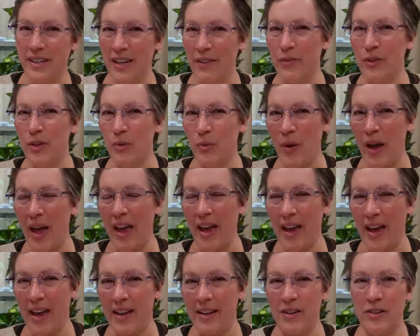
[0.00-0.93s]
give it away
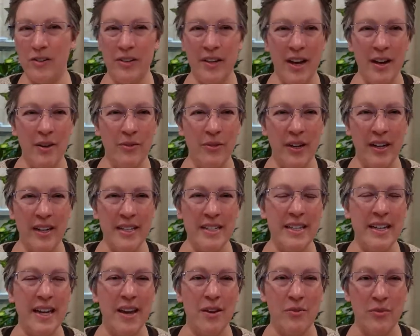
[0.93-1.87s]
yet, or not ready
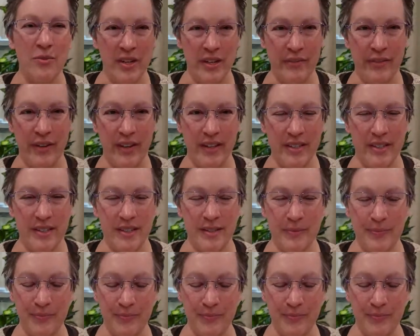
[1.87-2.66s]
to get rid of it.